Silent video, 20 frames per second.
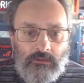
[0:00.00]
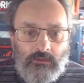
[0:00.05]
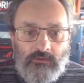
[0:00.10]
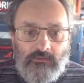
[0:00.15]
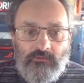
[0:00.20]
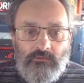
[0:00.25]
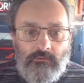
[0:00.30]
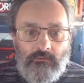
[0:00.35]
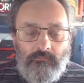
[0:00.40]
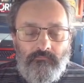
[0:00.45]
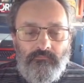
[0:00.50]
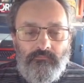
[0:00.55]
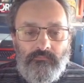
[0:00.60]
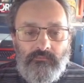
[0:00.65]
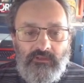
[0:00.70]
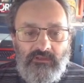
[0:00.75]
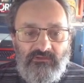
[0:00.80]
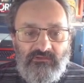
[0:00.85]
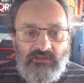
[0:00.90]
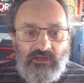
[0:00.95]
So
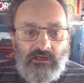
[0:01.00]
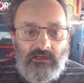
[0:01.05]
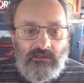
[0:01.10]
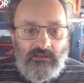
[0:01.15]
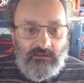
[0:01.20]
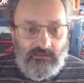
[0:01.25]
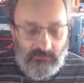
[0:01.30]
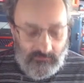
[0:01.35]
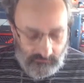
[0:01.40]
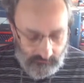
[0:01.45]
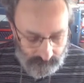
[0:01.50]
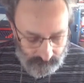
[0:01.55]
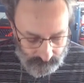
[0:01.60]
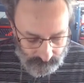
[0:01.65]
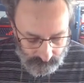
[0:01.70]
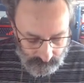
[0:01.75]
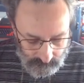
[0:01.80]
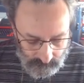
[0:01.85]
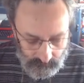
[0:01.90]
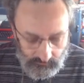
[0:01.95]
this guy here,
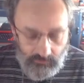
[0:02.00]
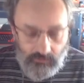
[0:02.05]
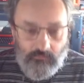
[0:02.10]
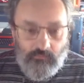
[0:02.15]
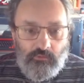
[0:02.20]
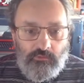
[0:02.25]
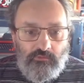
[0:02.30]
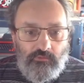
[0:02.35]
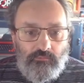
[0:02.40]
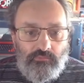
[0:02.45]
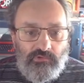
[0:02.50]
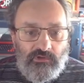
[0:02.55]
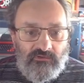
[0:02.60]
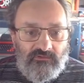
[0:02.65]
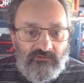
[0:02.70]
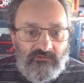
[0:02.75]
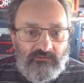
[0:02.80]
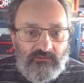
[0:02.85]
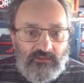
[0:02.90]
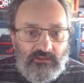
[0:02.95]
I'm going to
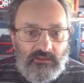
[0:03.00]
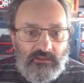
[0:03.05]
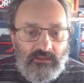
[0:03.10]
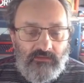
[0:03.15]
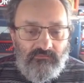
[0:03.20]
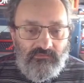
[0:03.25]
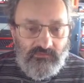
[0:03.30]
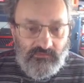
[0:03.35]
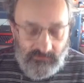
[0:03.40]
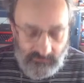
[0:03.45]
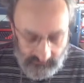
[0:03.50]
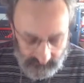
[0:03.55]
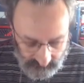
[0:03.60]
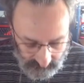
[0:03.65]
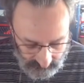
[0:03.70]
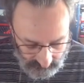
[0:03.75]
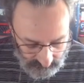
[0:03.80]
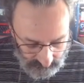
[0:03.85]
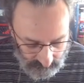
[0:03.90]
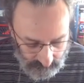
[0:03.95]
press
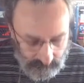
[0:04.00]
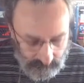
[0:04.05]
F6